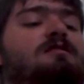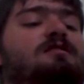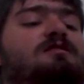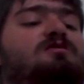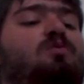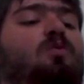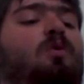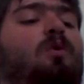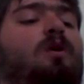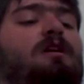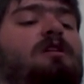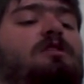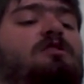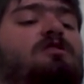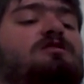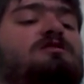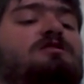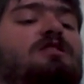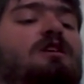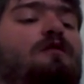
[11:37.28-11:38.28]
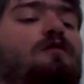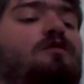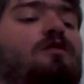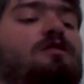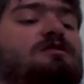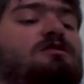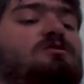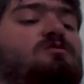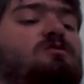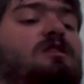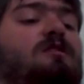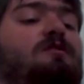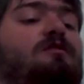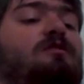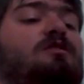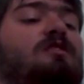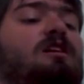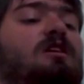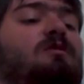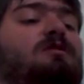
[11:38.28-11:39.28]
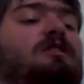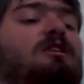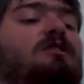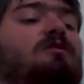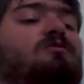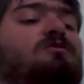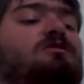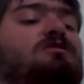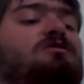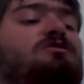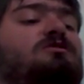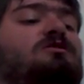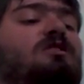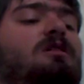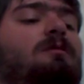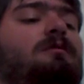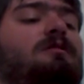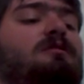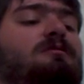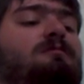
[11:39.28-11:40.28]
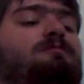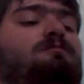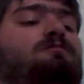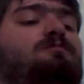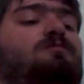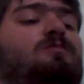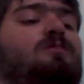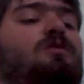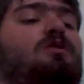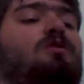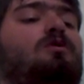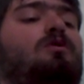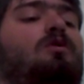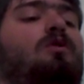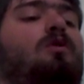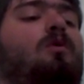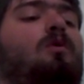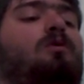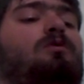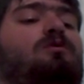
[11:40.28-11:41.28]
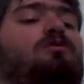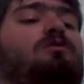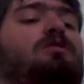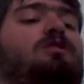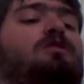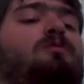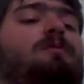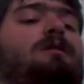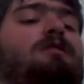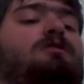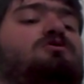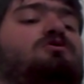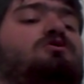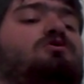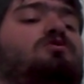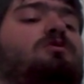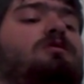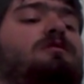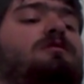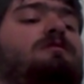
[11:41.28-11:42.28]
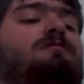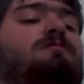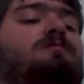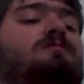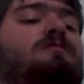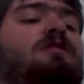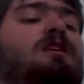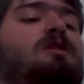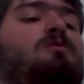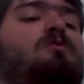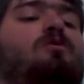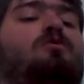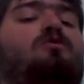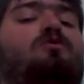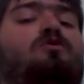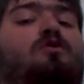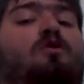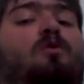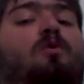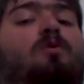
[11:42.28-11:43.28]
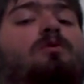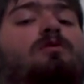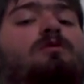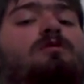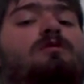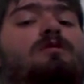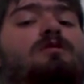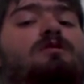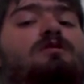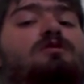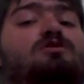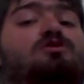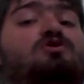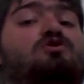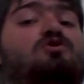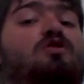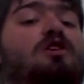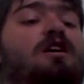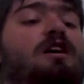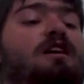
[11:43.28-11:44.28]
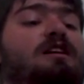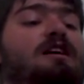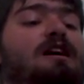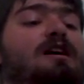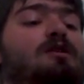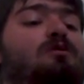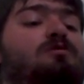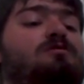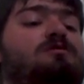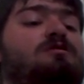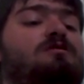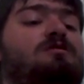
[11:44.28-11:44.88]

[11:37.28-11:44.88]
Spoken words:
This way, you can see your friends whenever you like not to disturb them. Oh, nothing can be shooting. They won't know. Try it out.